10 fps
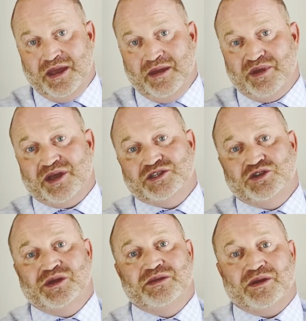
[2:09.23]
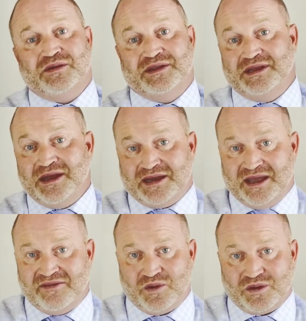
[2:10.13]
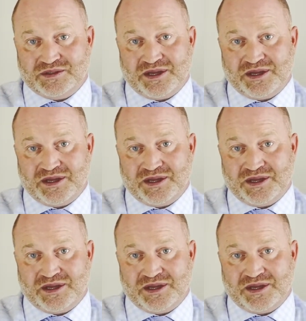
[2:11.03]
because you either did not have workers'